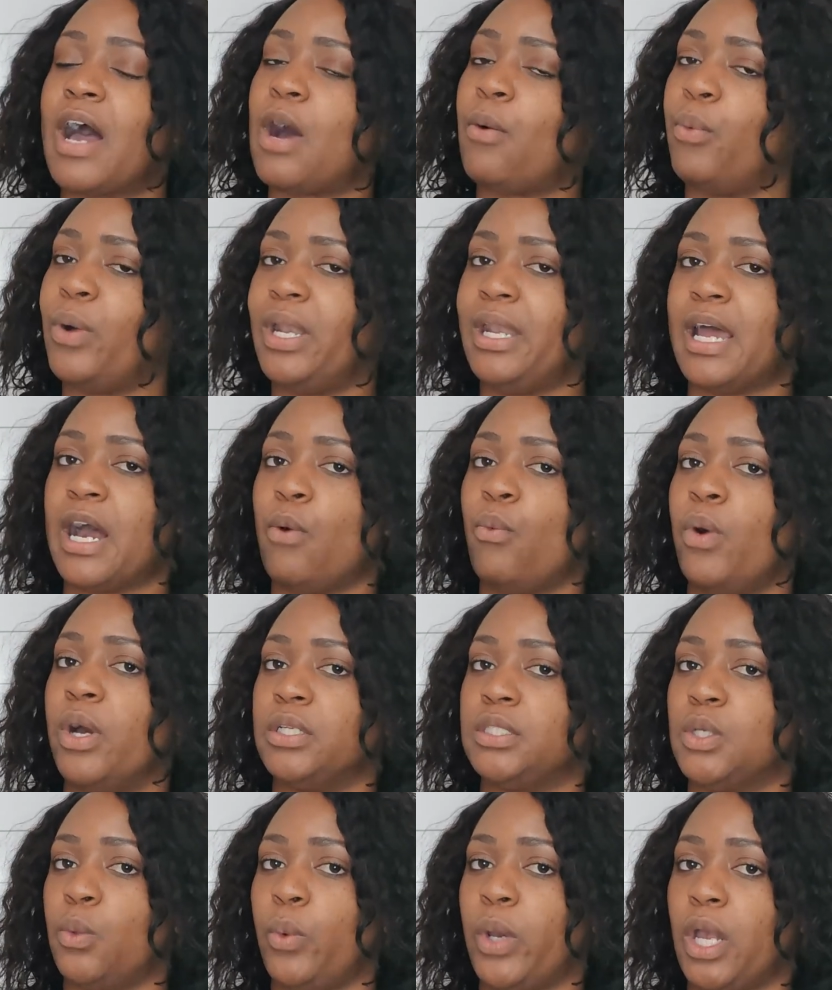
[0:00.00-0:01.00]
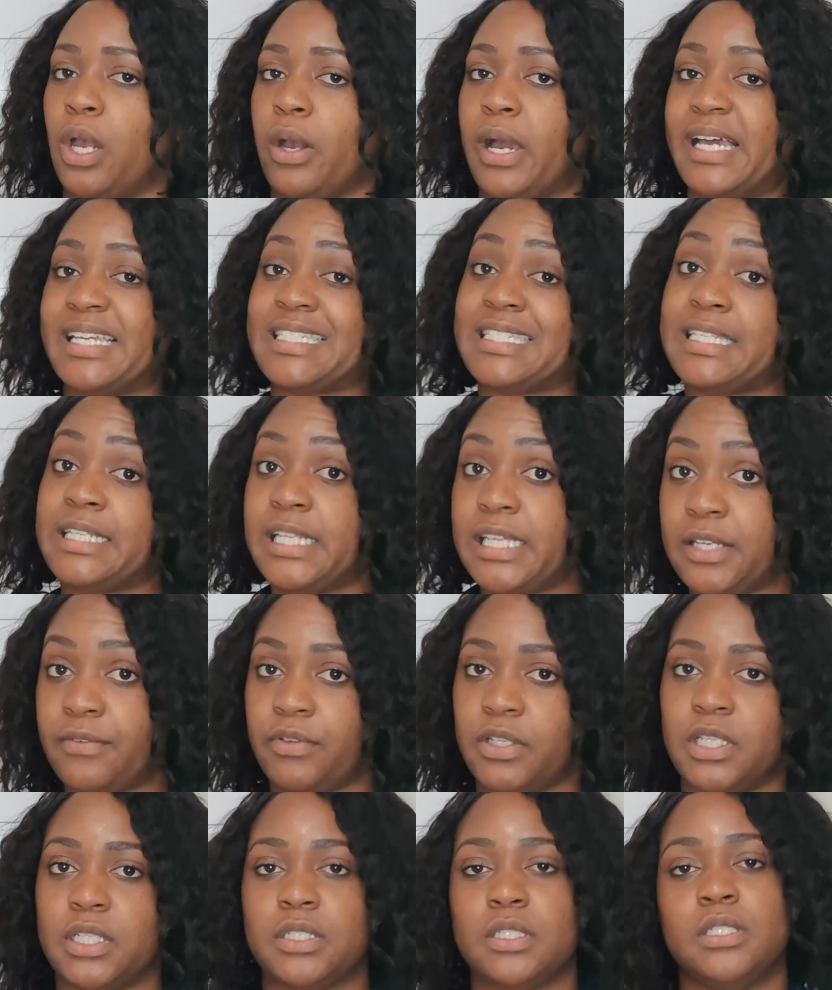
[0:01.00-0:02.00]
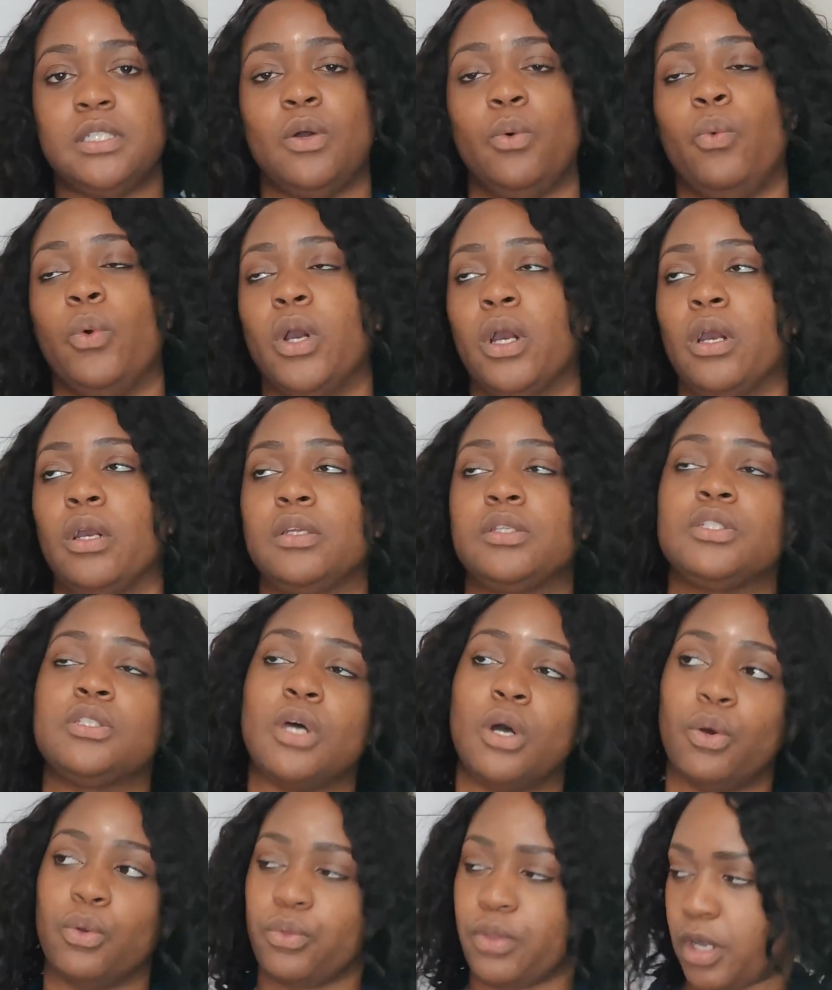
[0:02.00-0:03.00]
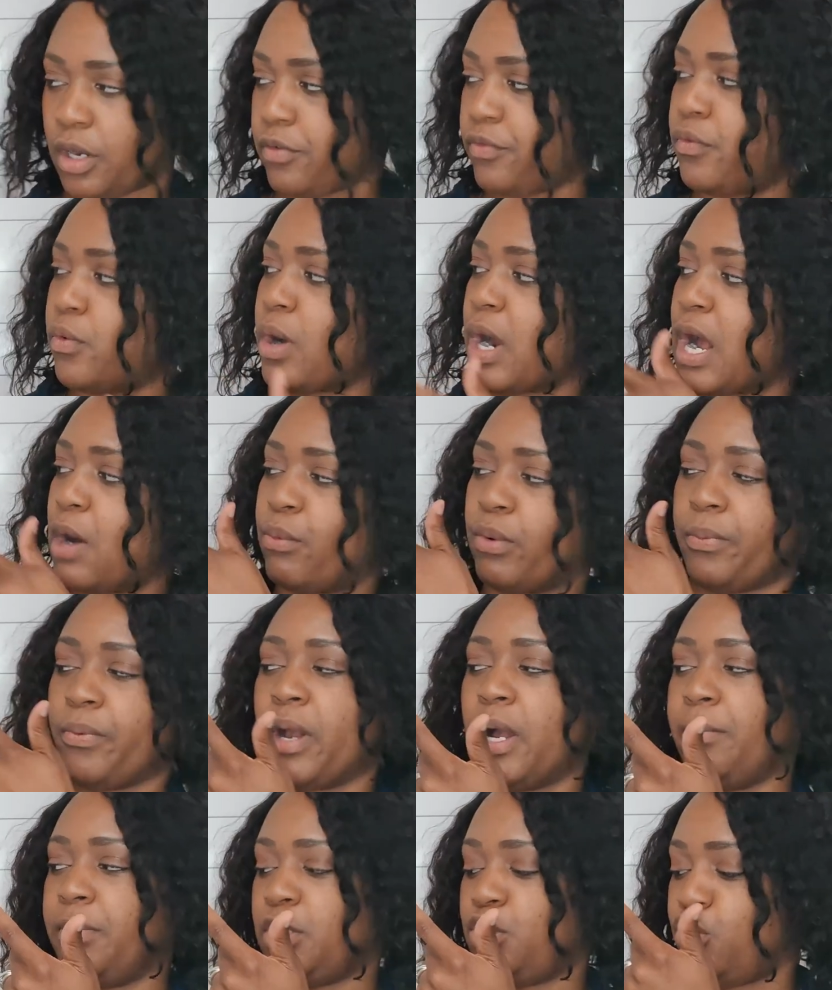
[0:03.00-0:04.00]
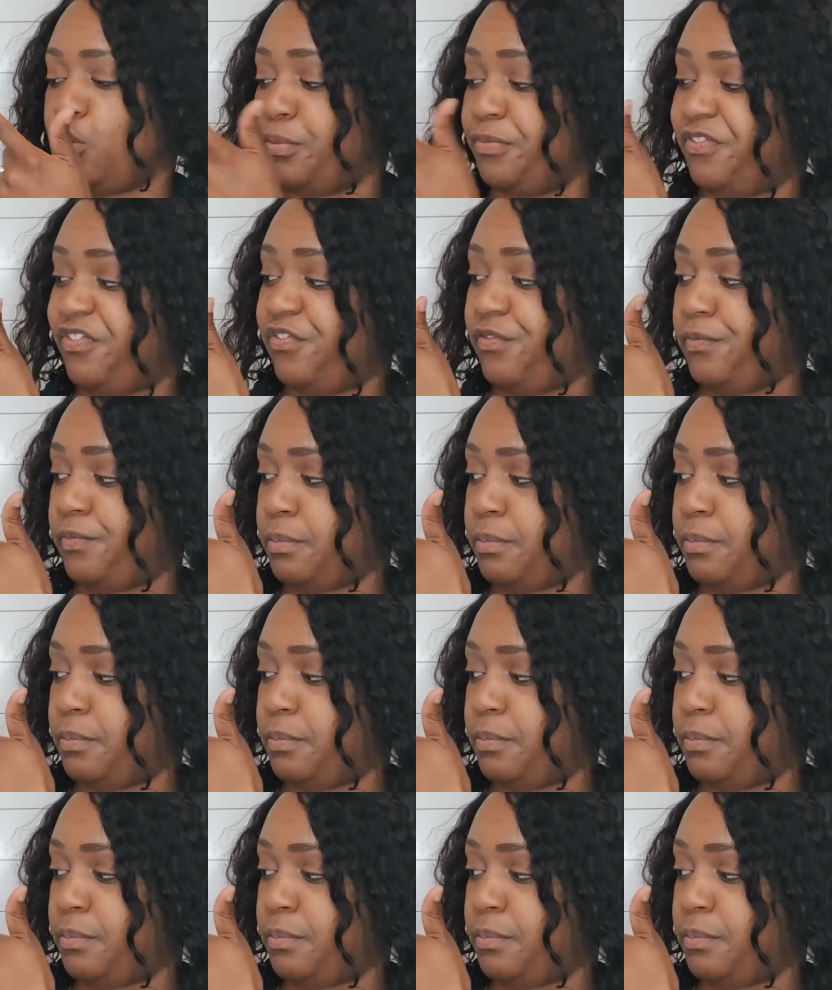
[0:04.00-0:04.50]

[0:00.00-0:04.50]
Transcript: I would not want to wear a sleeveless to work, so therefore I would probably do